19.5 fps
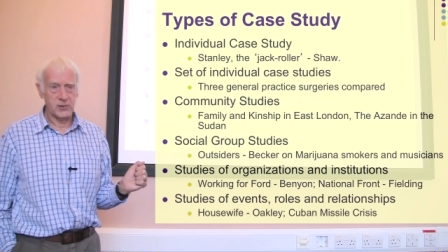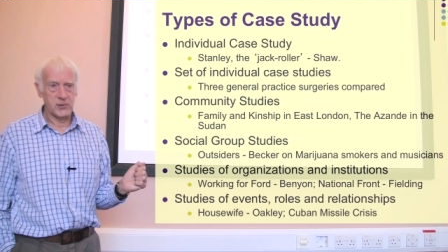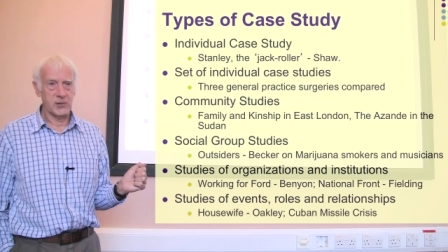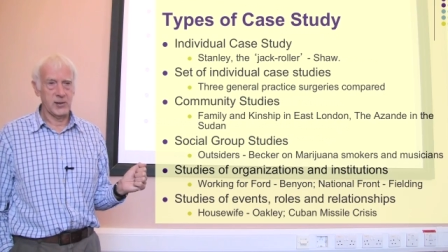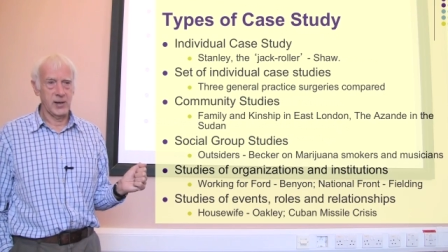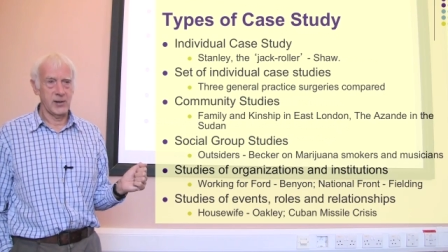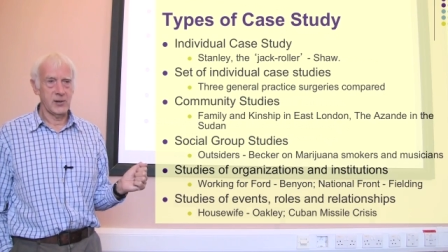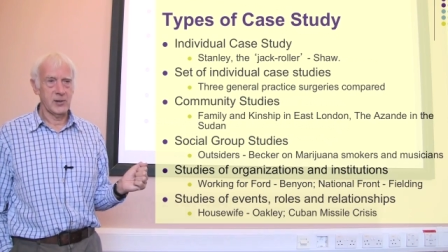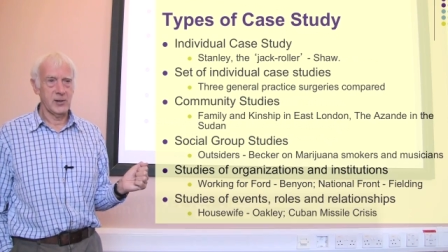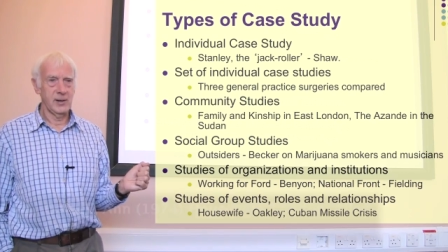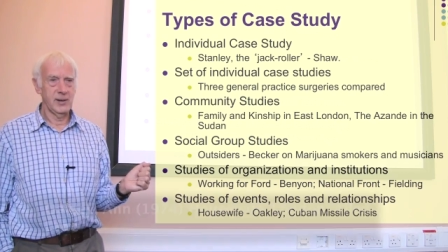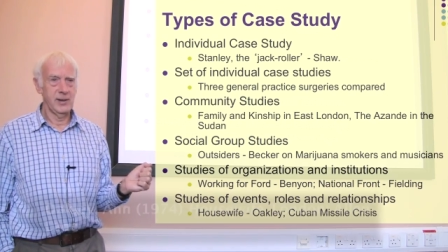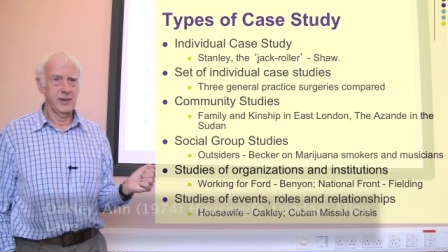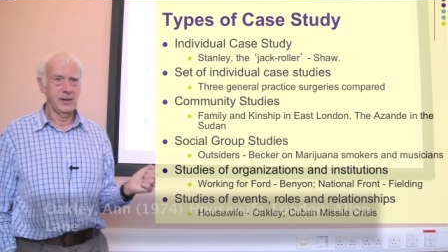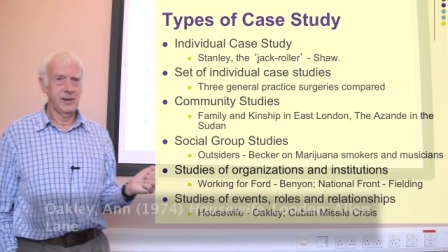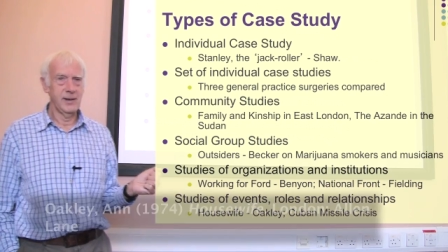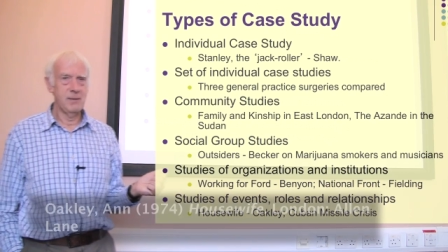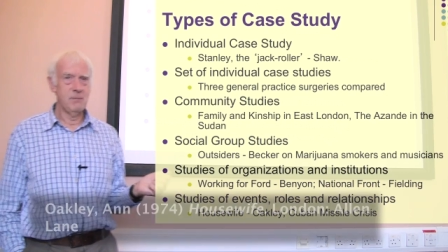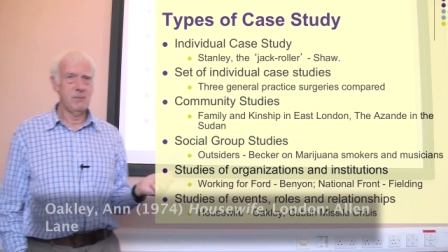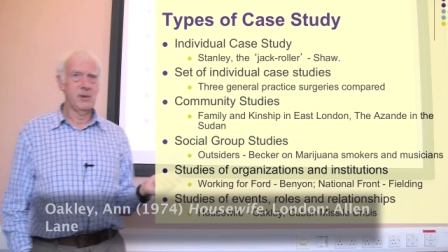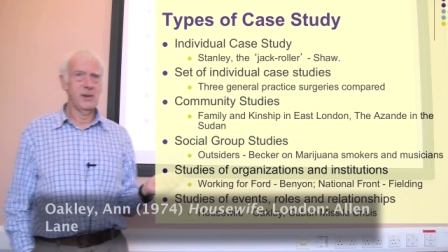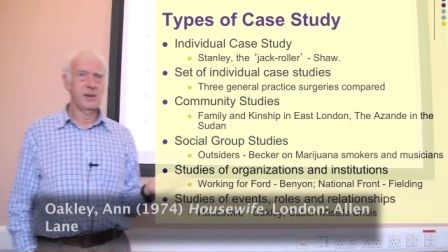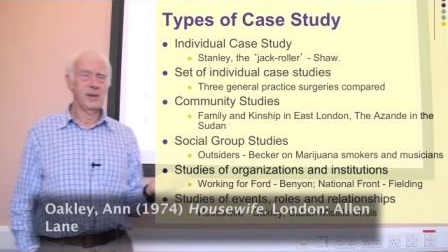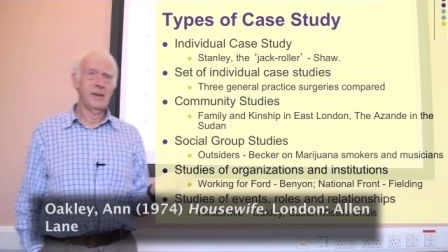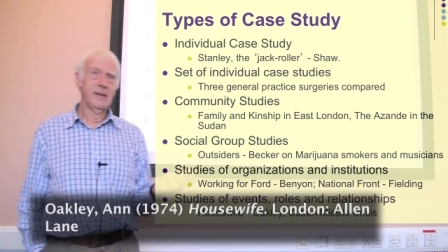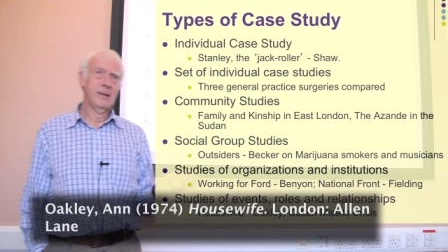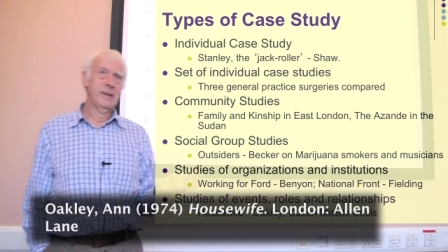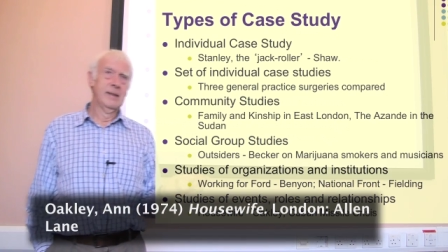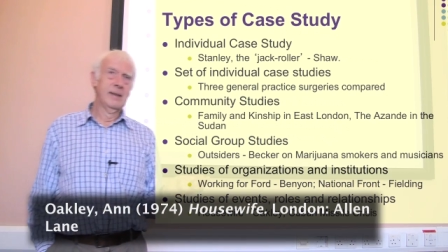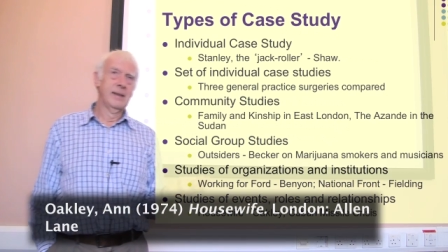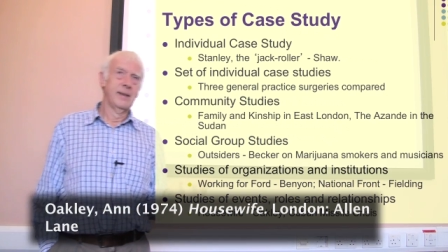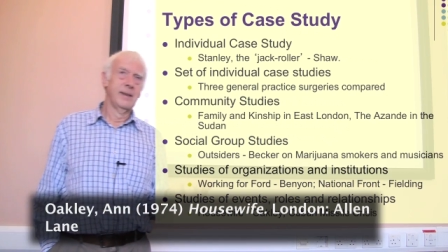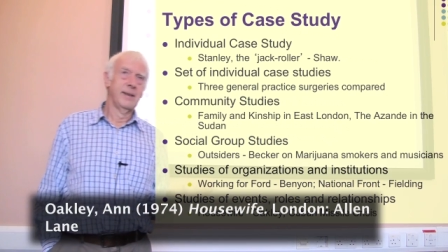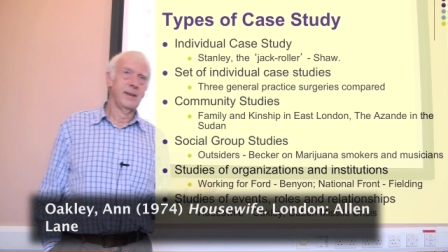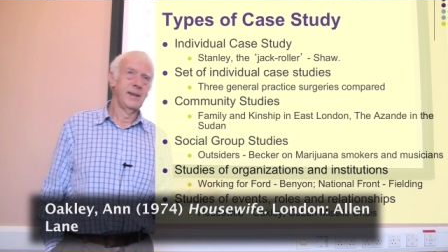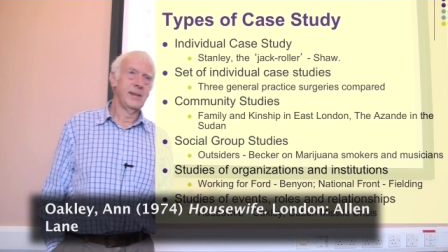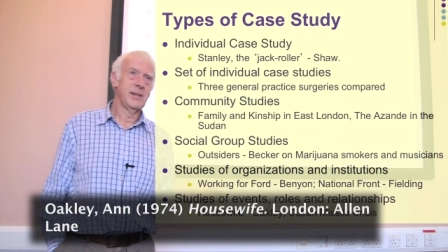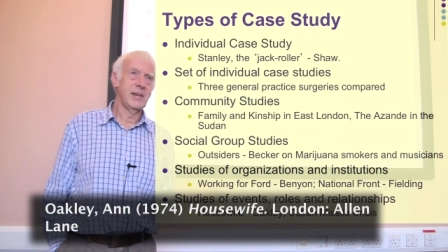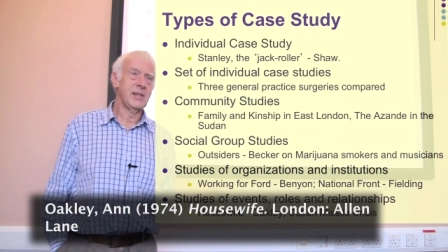as such.
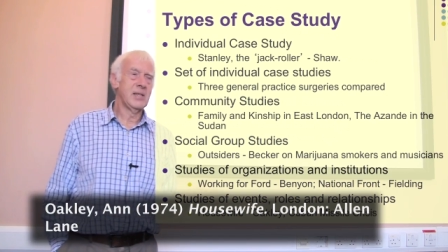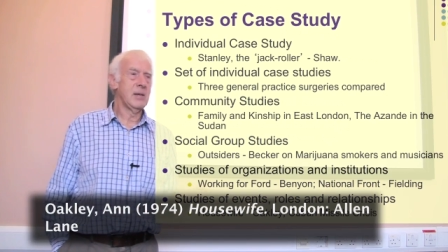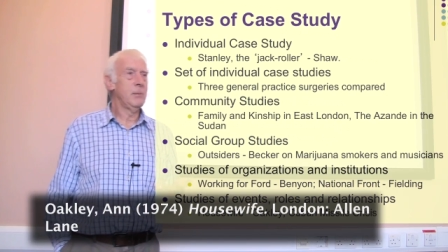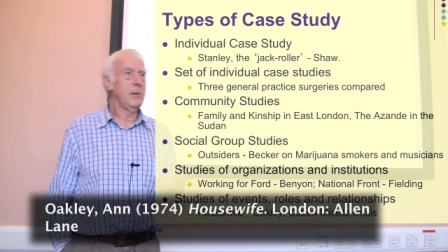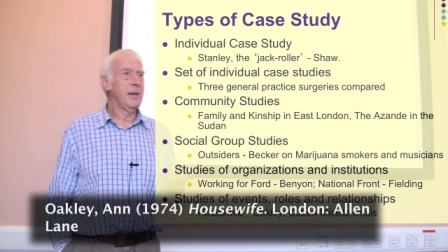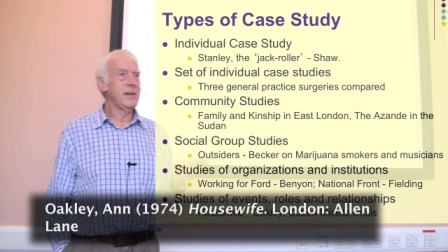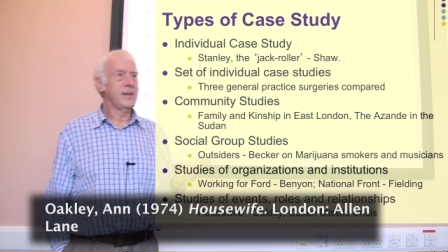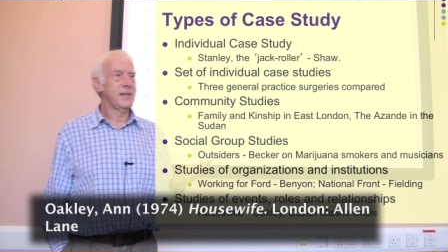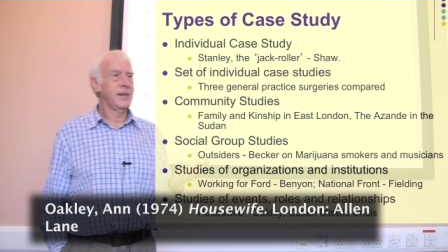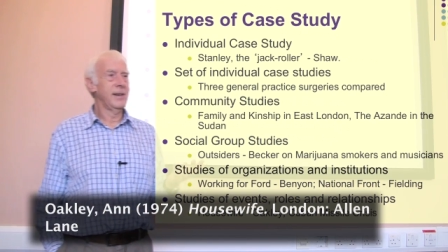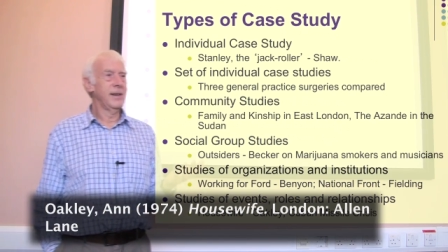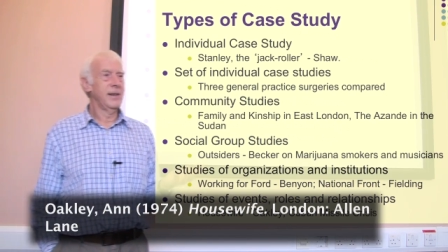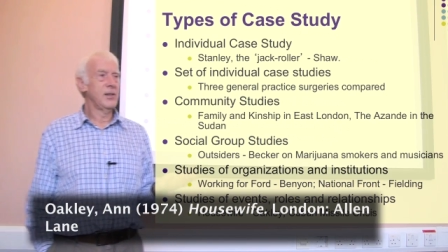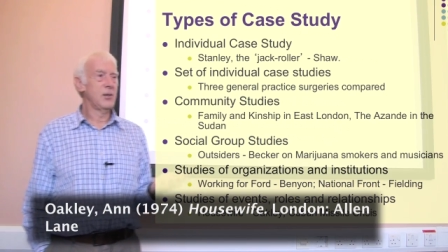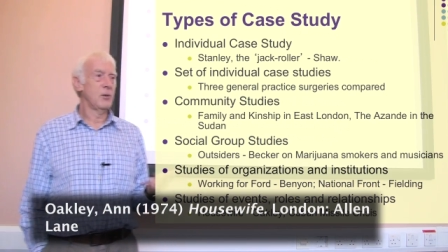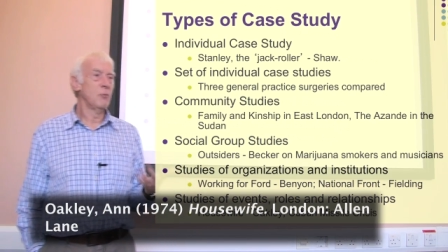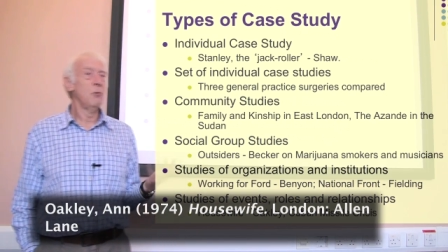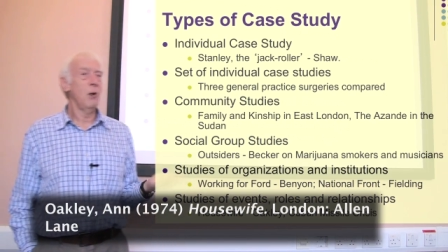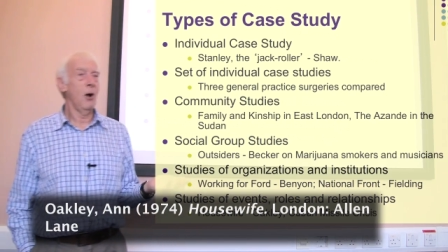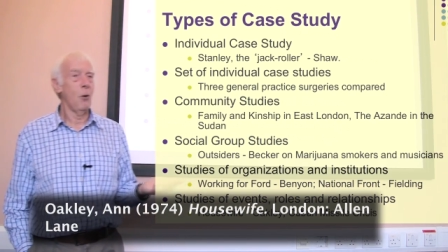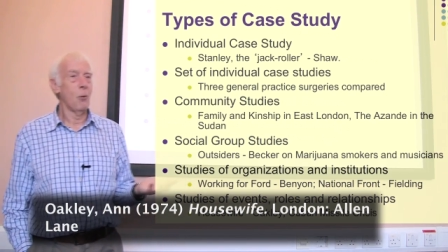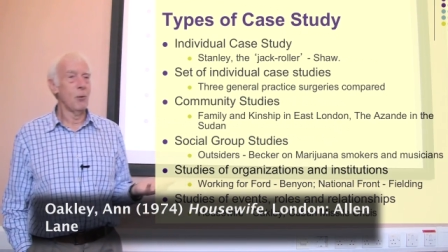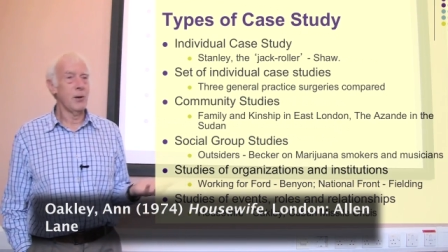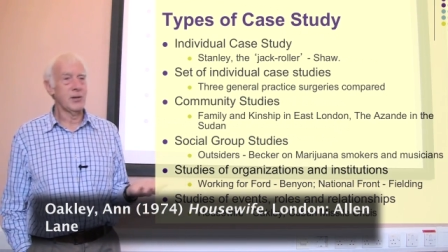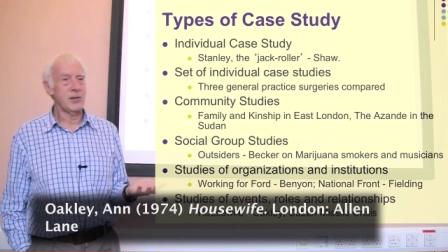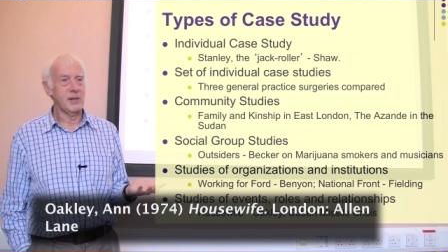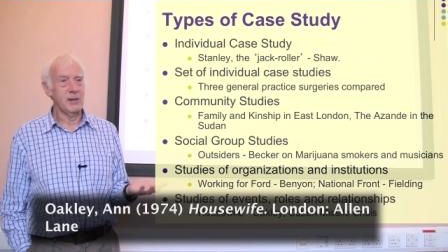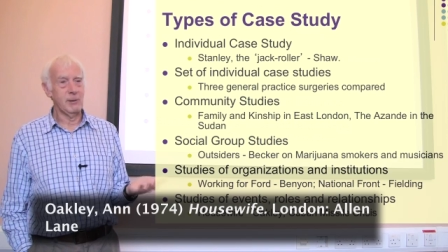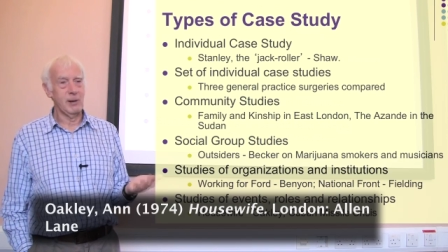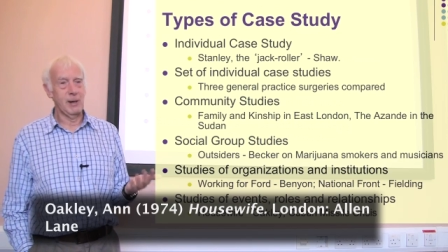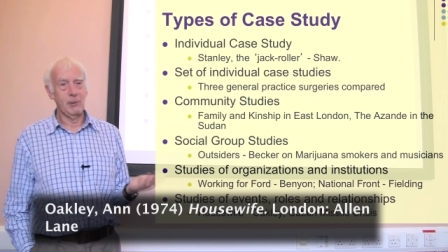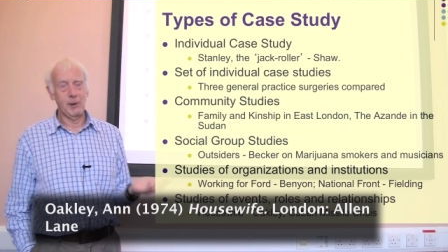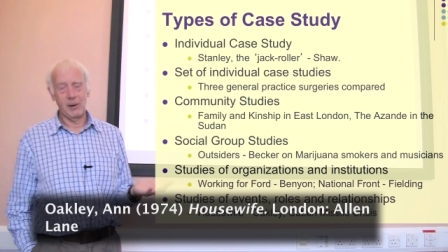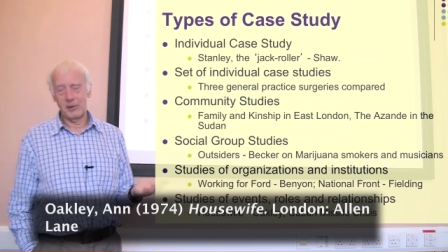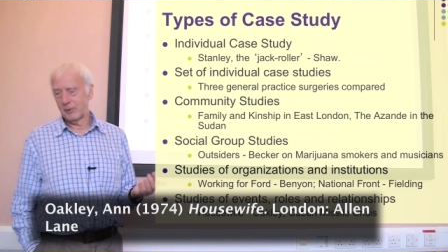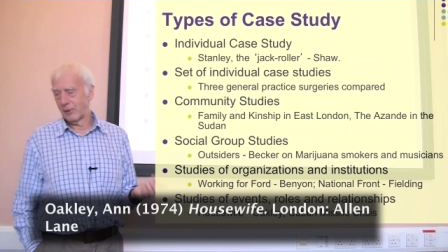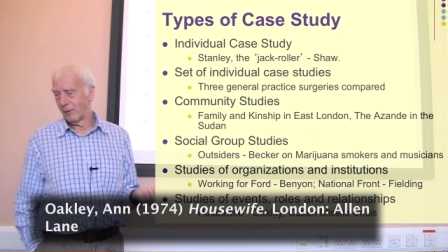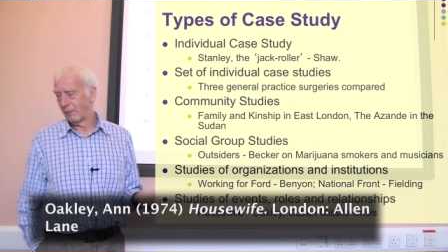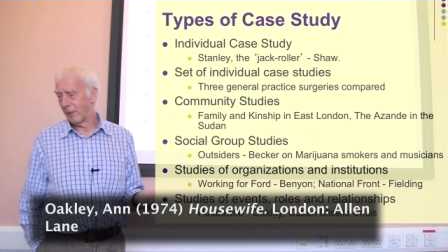It's a role, isn't it, really,
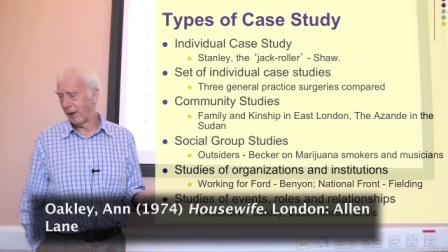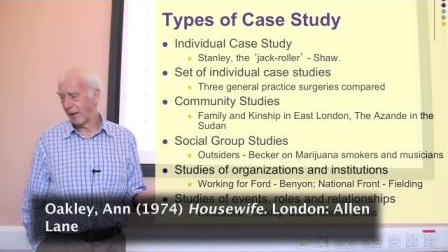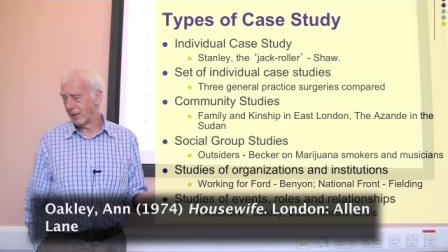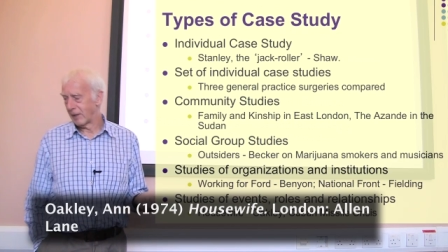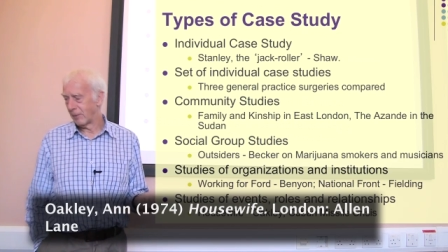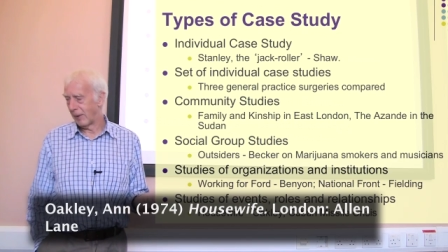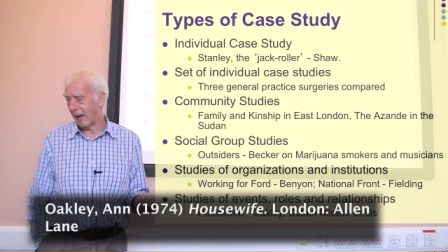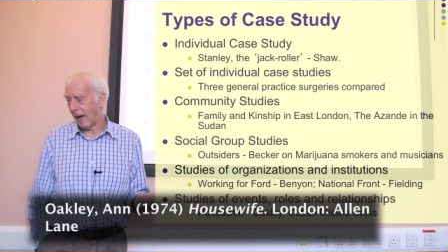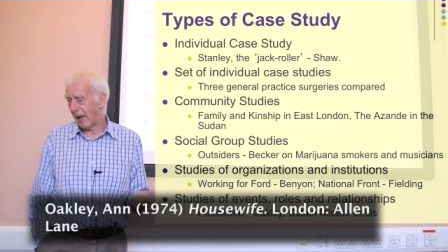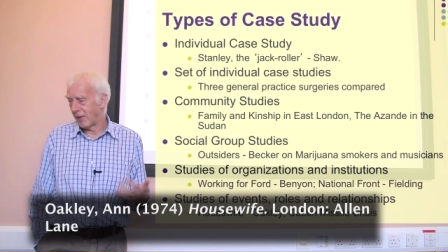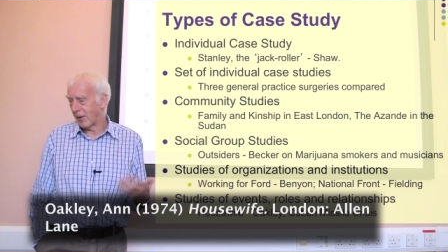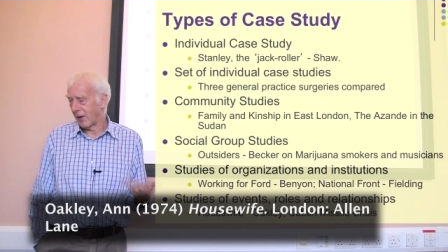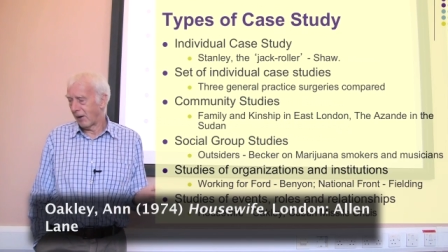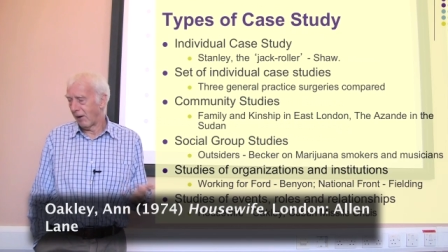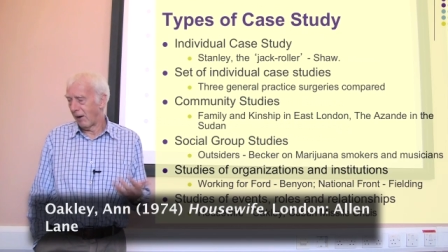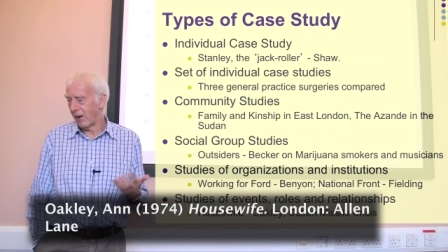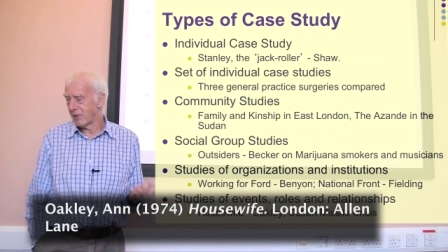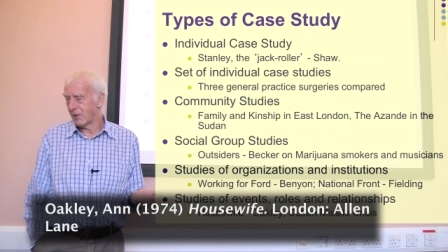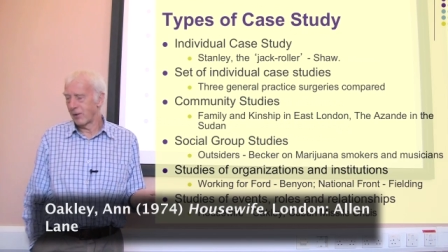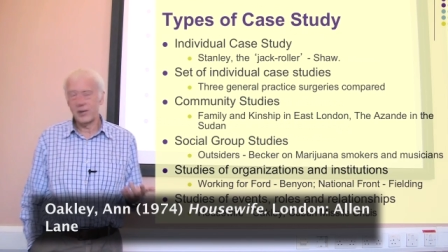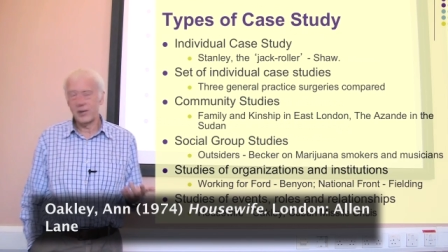rather than an event, but other kinds